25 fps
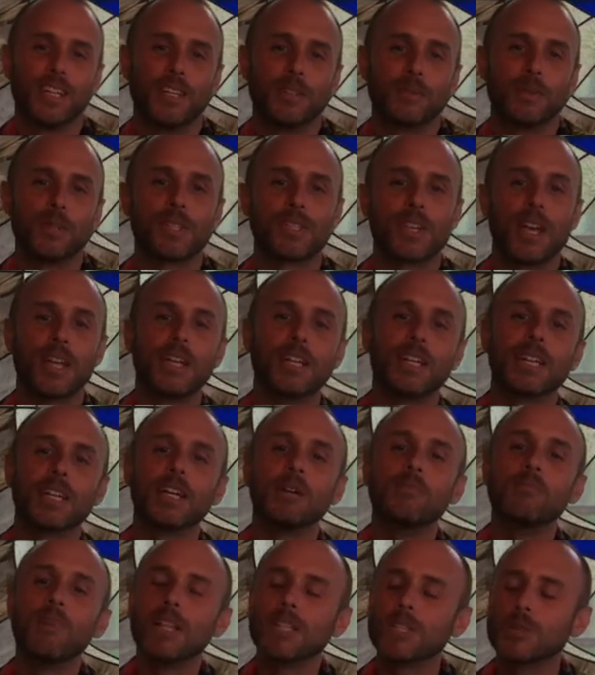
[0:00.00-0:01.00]
recited a
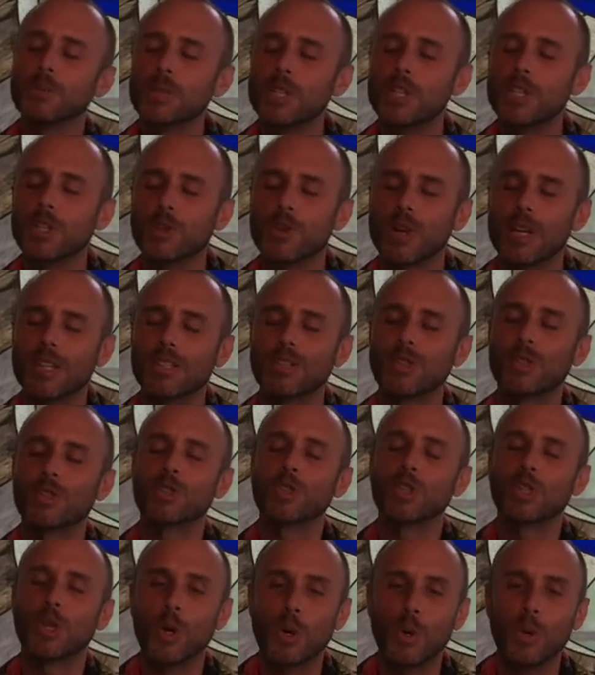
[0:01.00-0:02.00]
commencement
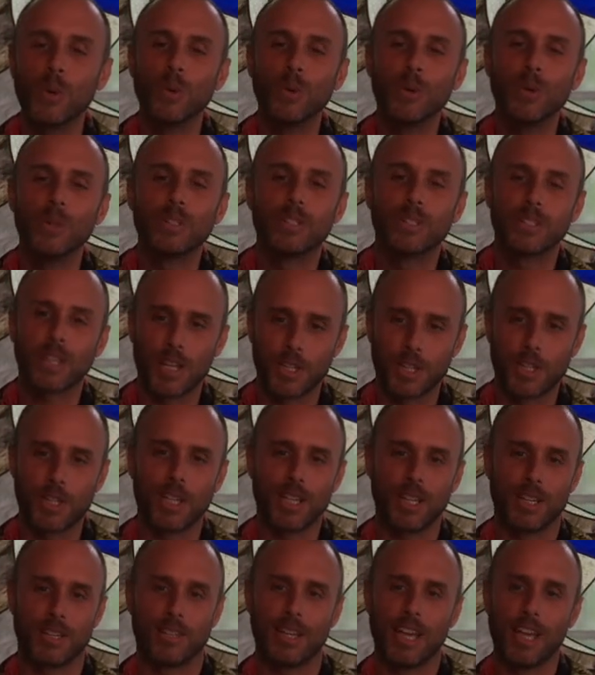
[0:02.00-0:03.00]
address so
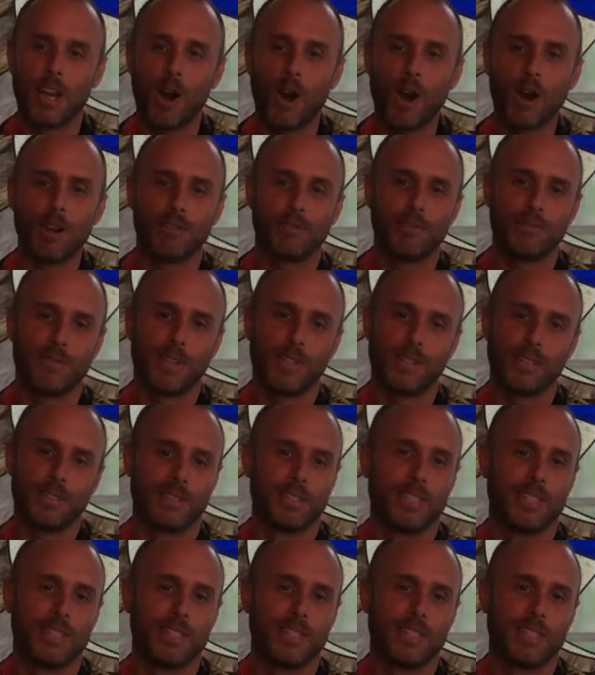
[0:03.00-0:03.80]
touching and heartfelt